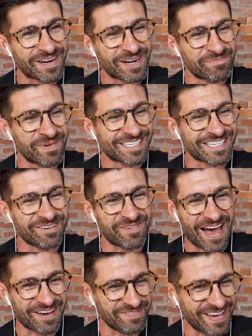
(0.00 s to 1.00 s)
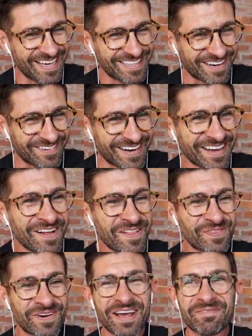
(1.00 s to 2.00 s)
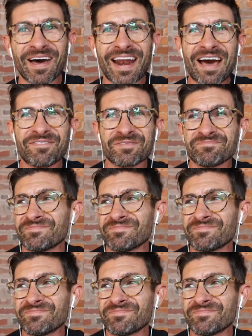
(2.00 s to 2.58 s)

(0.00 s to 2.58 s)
and you're bitching about me doing 3 about have a